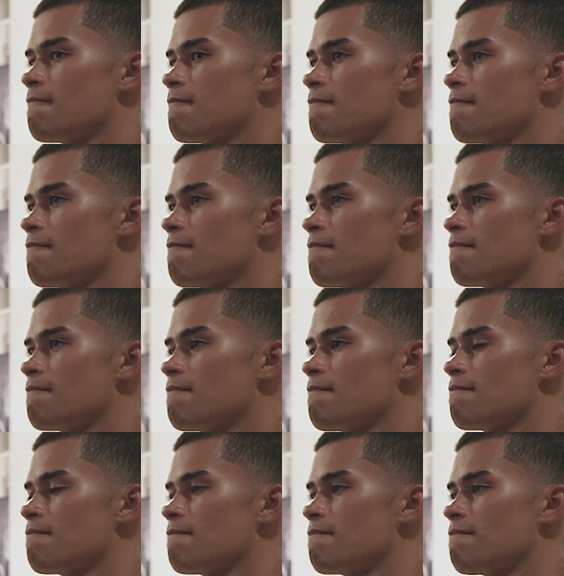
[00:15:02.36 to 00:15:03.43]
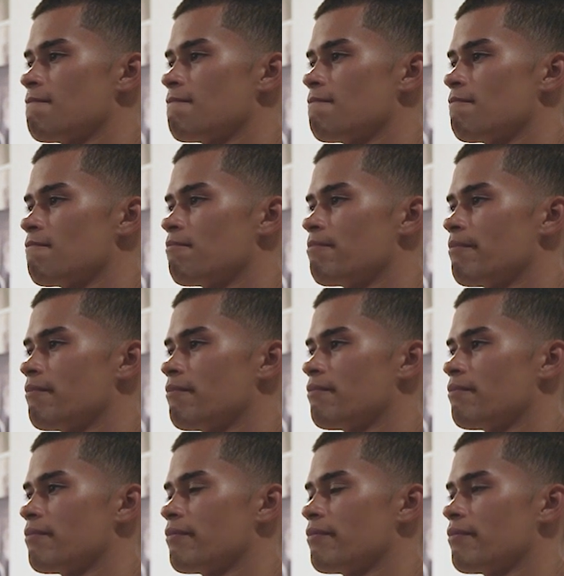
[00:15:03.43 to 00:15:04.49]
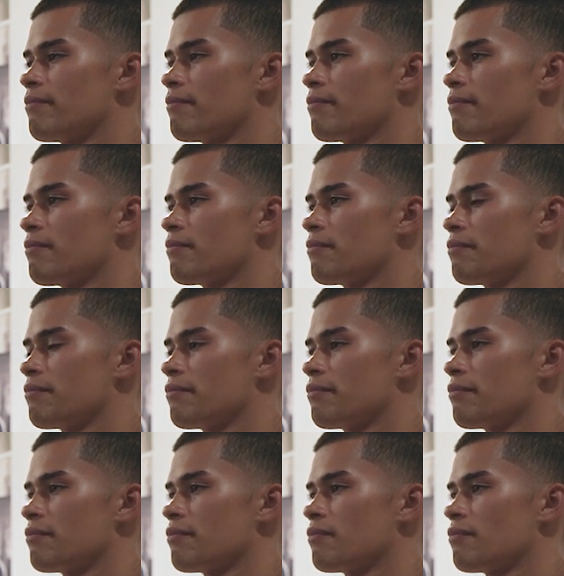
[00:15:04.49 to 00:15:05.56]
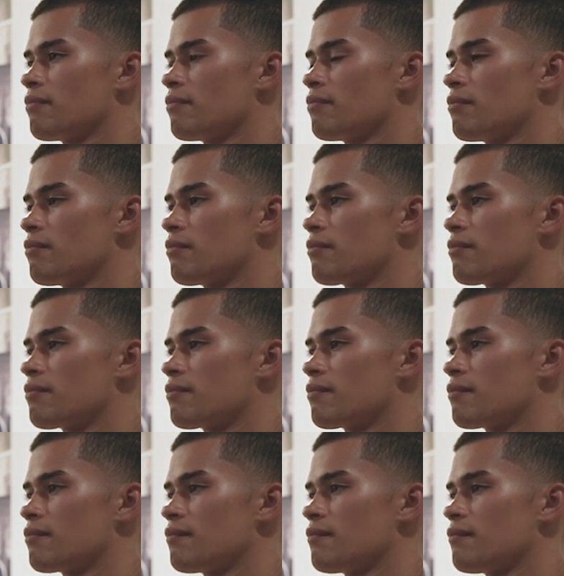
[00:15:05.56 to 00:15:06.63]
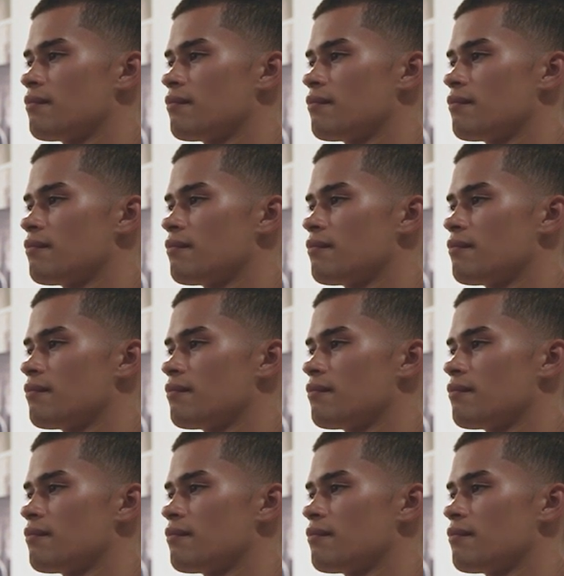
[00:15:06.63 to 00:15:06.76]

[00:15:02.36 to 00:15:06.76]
The person shown says nothing.